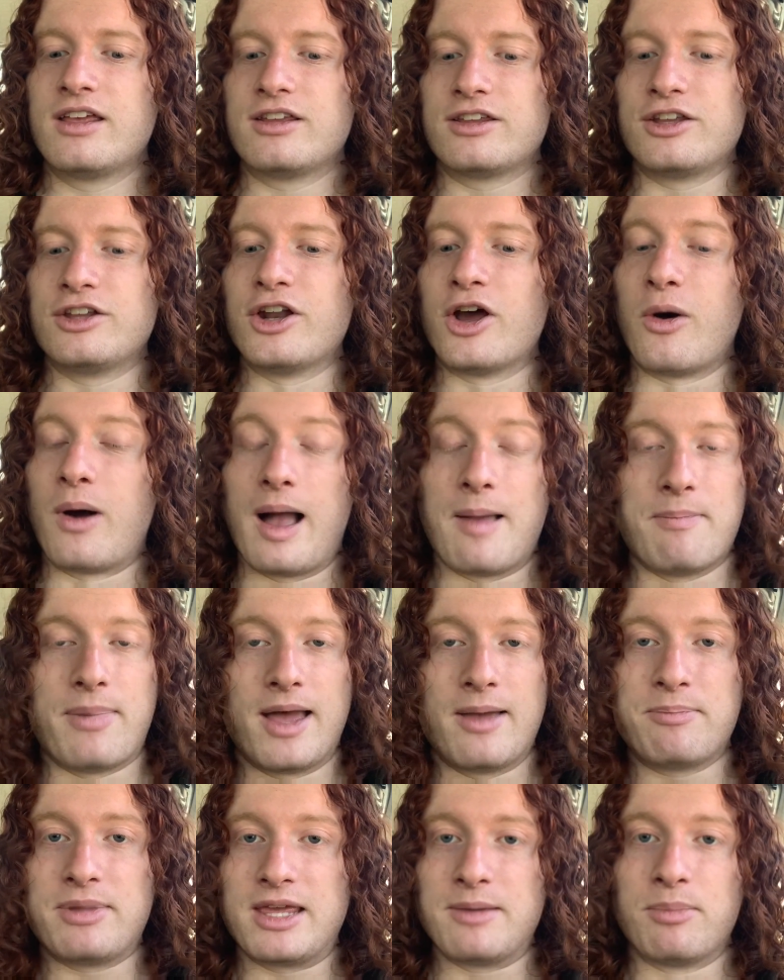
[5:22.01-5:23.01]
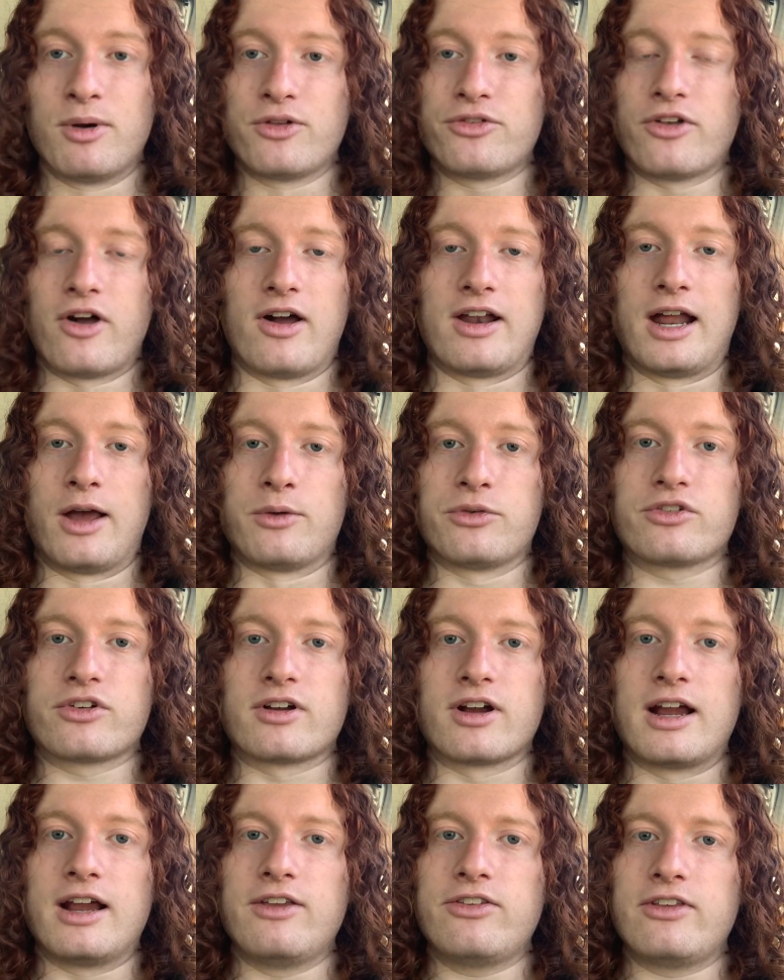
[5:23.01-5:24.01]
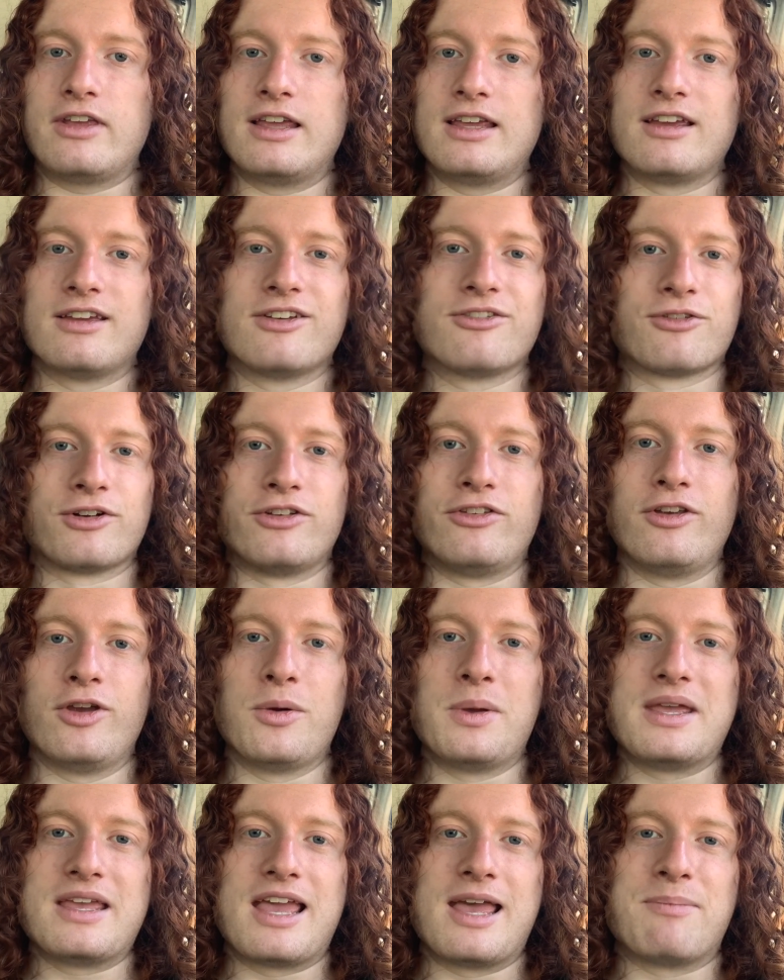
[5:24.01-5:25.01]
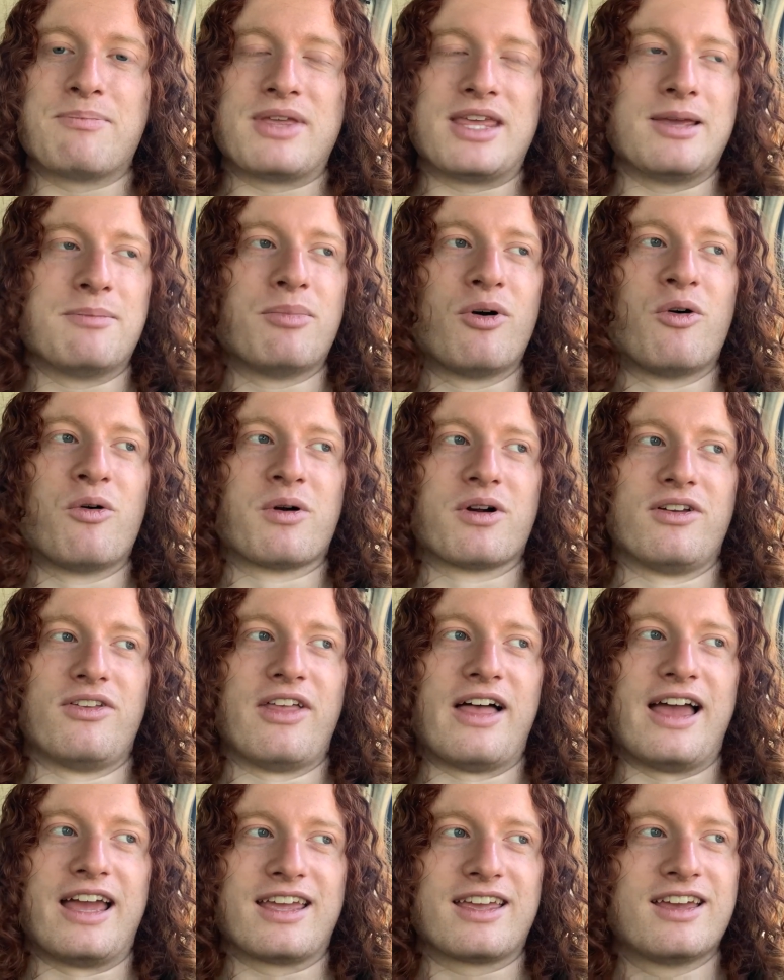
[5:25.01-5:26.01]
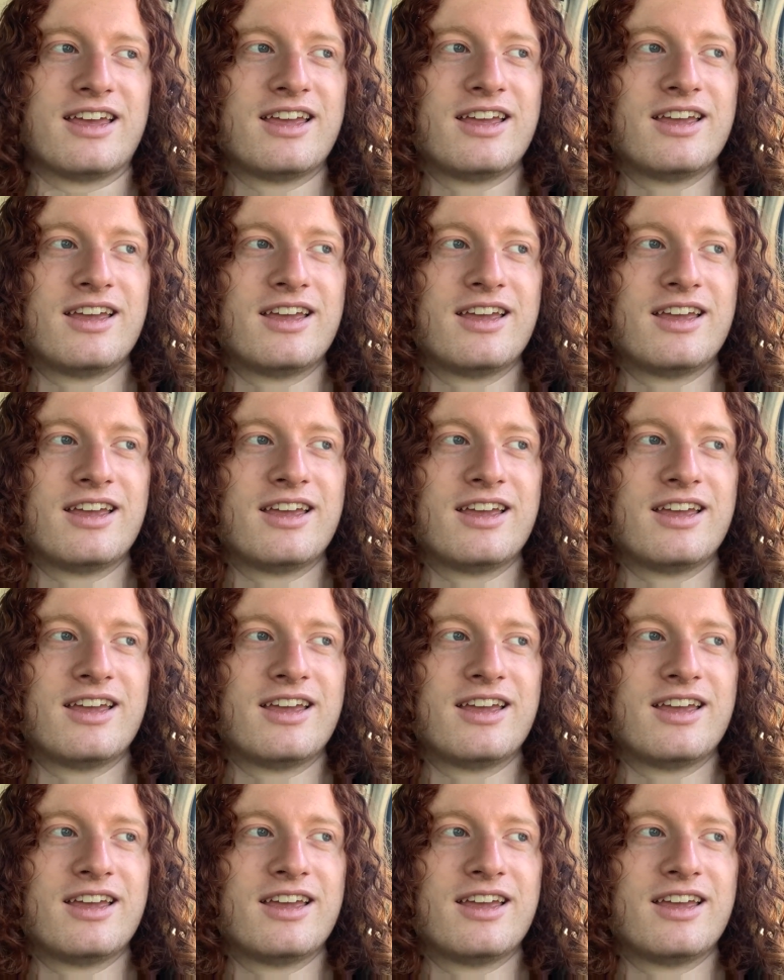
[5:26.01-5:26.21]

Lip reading: You know, I bet people thought I was crazy for doing it. People were like,